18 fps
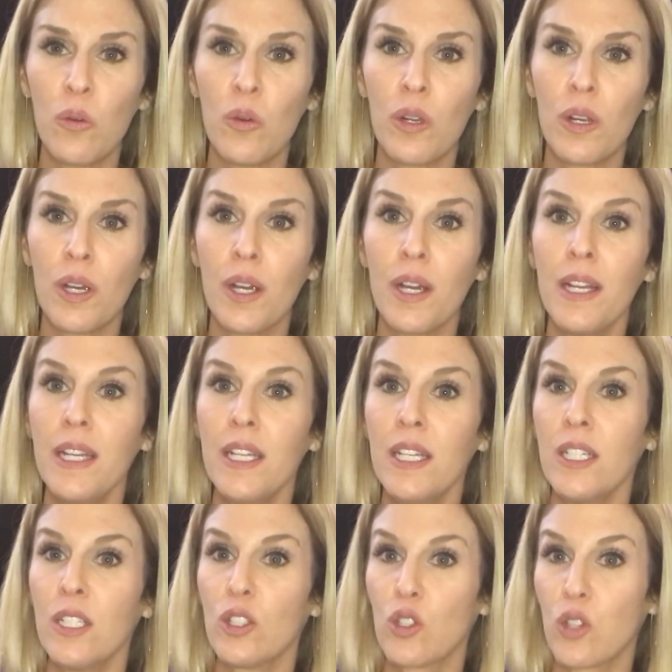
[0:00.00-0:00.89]
Or
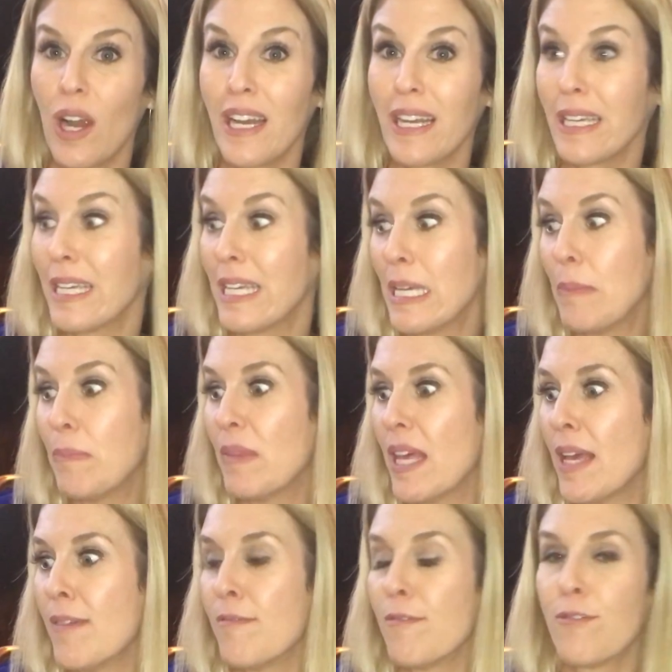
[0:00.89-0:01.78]
try to keep
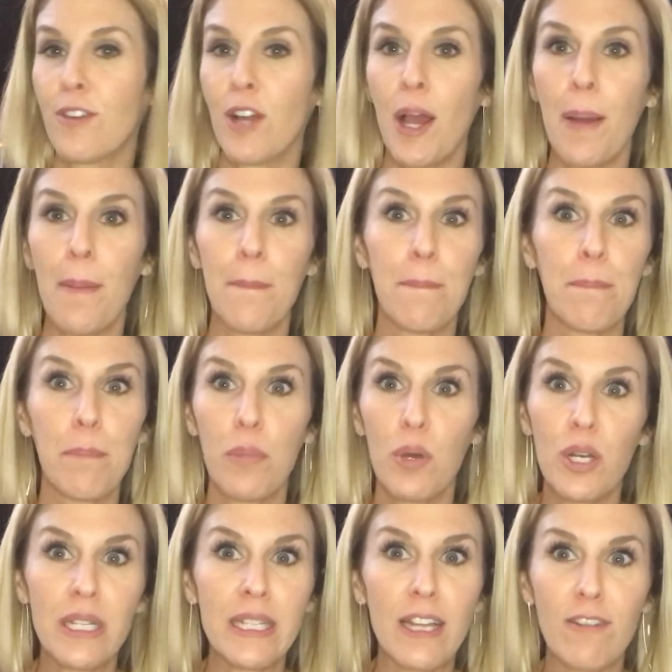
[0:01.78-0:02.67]
them from
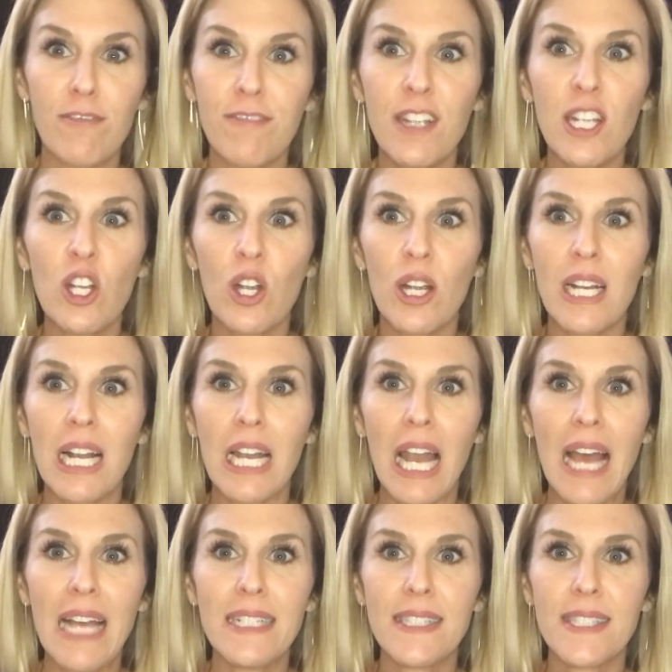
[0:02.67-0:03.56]
putting their finger in a
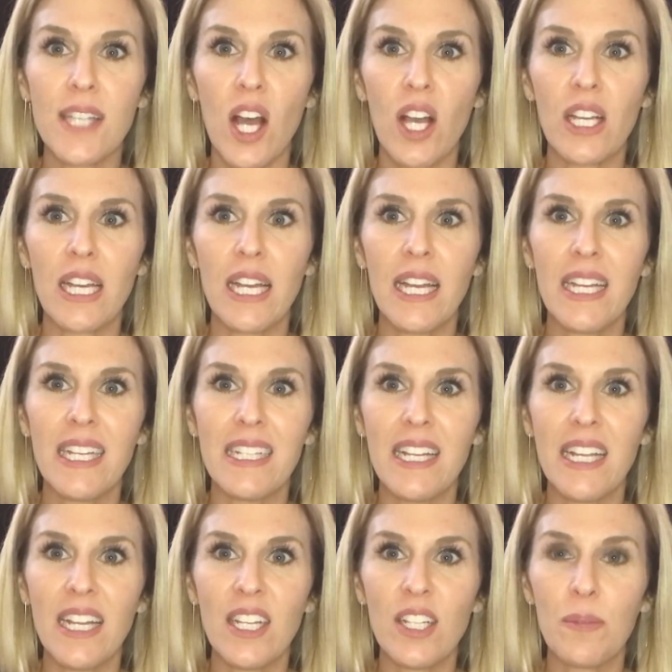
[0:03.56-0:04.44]
light socket.
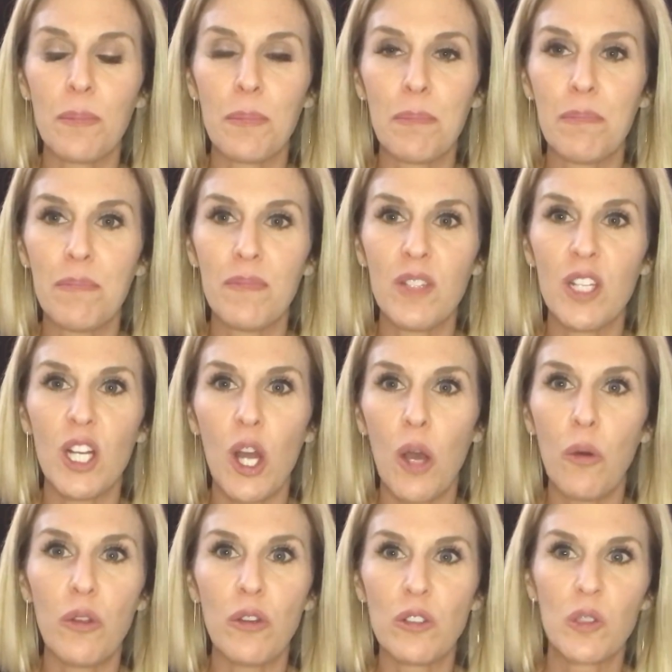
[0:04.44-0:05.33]
It, it, you
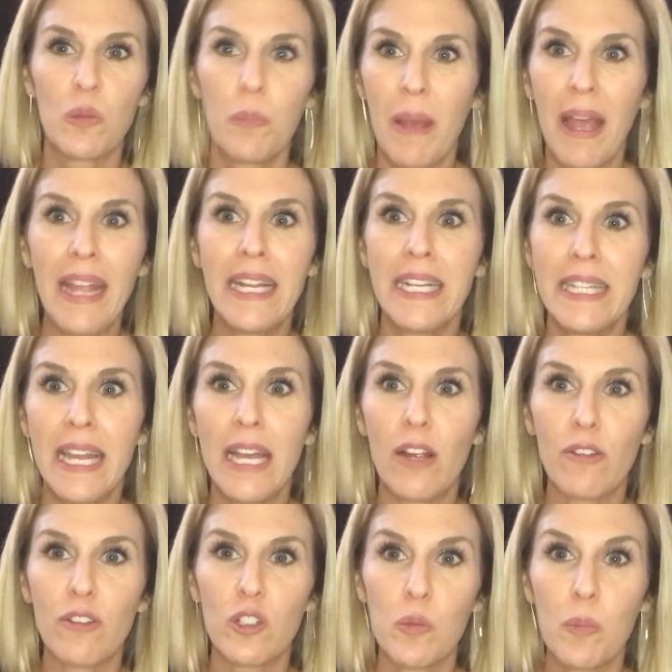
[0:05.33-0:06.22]
know, there's pain
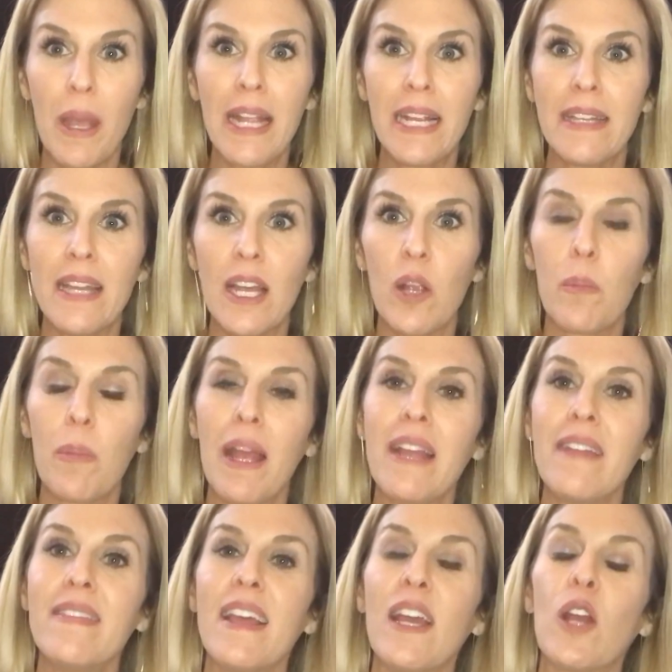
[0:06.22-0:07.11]
there, there's pain there,
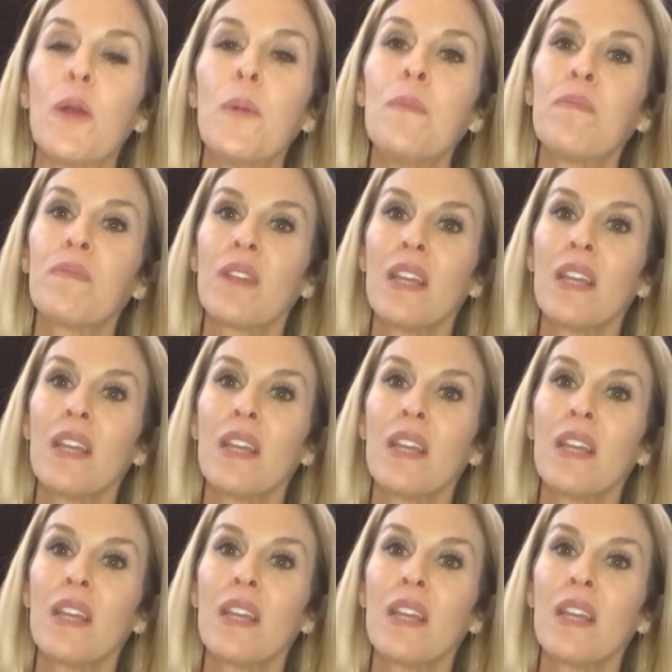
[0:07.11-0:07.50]
pain there.